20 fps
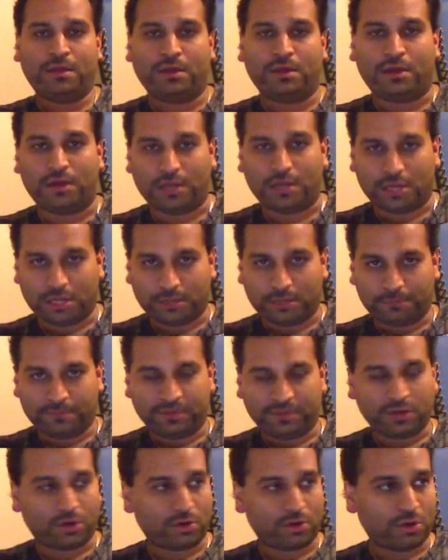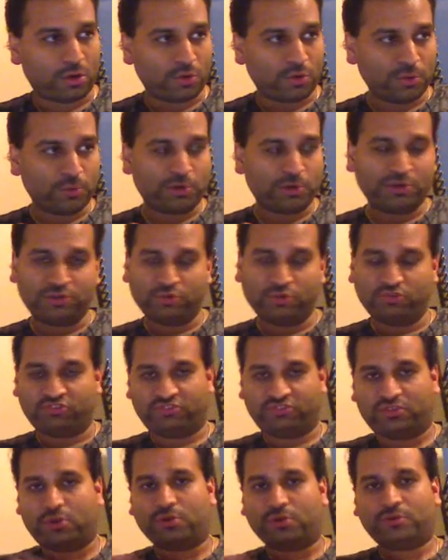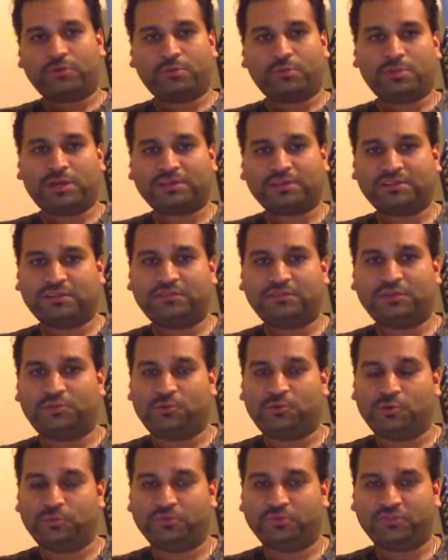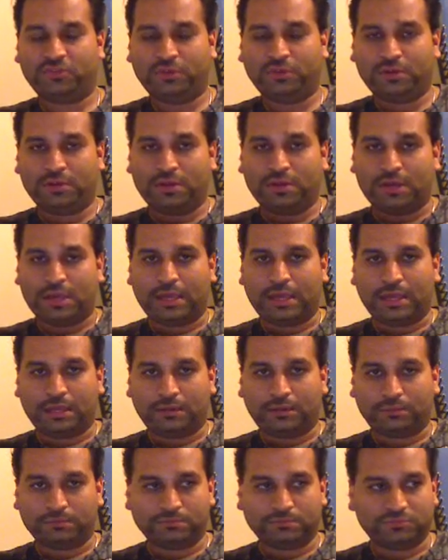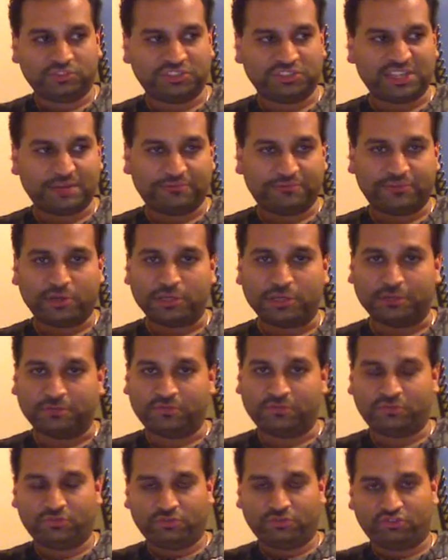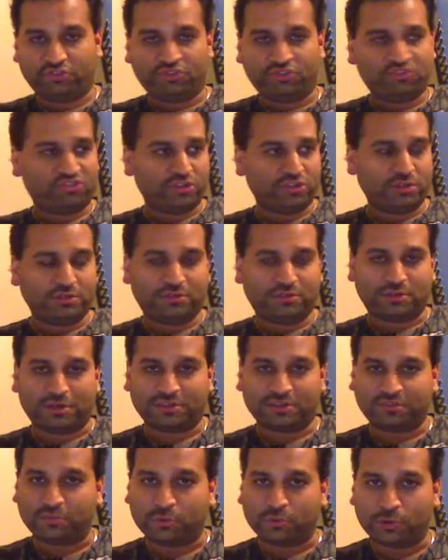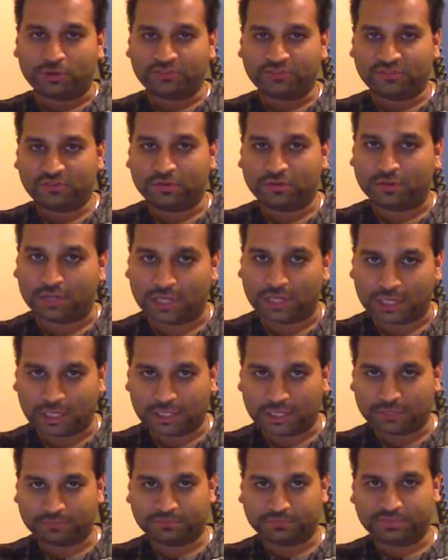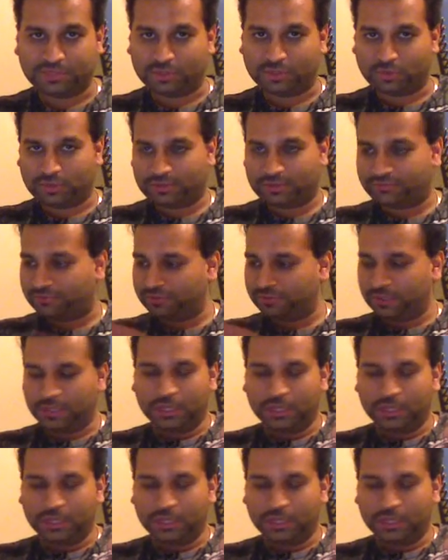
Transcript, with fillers: Uh, you know, all we want to do is just go into our Blog T V rooms and just have fun. Shoot the shit, talk sports, uh, you know, whatever.